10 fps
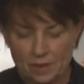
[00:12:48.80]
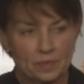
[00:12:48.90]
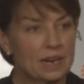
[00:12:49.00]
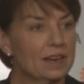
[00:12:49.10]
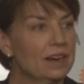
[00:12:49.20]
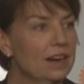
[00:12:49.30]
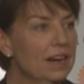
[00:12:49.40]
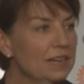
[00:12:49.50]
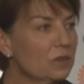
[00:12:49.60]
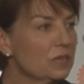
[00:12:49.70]
But
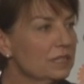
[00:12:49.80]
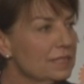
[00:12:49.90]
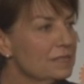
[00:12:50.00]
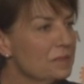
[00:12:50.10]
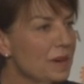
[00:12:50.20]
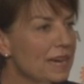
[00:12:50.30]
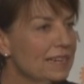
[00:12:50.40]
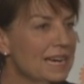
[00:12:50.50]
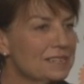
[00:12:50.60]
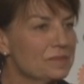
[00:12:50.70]
I look at this debate
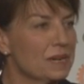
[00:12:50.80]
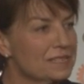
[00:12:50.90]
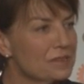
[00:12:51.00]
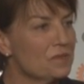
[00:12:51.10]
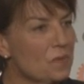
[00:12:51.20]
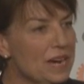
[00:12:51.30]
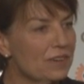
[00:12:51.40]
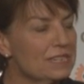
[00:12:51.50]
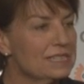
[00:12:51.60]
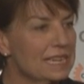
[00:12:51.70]
and ask myself,
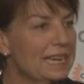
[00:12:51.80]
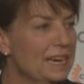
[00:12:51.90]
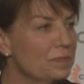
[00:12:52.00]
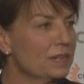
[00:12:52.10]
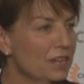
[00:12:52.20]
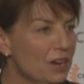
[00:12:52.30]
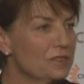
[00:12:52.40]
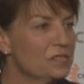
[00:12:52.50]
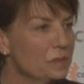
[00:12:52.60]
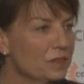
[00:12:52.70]
where is the get up and
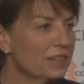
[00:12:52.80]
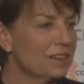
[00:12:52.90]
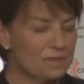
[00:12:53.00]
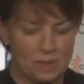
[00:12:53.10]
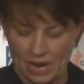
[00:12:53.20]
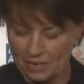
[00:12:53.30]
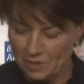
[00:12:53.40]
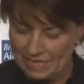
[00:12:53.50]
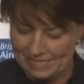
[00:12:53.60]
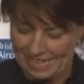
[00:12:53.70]
go spirit of my
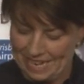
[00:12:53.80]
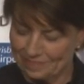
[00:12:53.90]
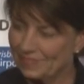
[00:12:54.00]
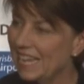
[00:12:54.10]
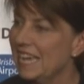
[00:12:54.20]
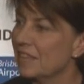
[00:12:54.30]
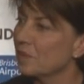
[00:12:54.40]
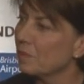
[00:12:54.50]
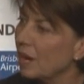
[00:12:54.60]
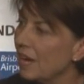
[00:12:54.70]
Queensland?
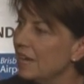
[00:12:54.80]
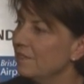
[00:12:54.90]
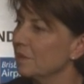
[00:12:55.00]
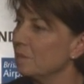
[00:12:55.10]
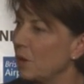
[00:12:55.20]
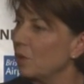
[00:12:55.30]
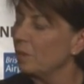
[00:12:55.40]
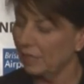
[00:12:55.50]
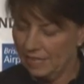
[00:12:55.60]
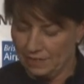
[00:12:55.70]
The brave and
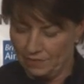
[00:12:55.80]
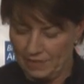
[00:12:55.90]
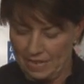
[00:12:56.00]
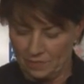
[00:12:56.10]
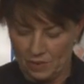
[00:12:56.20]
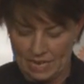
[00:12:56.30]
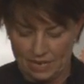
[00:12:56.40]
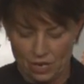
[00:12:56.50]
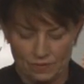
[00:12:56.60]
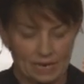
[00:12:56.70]
bold belief that we
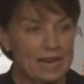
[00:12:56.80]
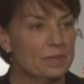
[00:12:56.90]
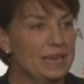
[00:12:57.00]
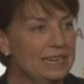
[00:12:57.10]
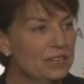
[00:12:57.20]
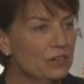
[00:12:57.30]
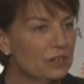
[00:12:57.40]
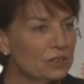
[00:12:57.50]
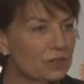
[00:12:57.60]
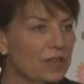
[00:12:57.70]
can overcome any
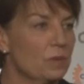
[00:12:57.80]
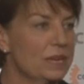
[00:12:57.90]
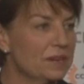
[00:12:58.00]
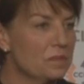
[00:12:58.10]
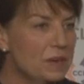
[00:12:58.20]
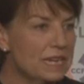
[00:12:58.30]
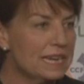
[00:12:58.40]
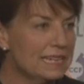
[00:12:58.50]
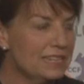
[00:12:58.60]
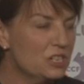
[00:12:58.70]
hurdle, that we can meet
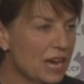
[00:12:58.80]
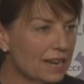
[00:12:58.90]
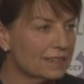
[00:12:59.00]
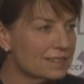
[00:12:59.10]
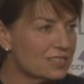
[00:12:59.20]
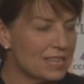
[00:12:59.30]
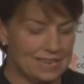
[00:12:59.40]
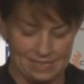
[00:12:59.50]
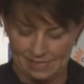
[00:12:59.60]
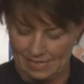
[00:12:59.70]
any challenge
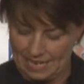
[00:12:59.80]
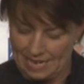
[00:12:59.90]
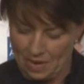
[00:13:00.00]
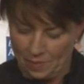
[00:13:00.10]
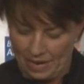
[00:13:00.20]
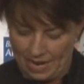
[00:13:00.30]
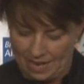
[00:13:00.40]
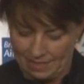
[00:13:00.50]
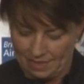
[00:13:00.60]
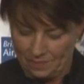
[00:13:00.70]
that is set in our
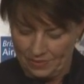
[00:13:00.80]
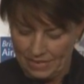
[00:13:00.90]
path.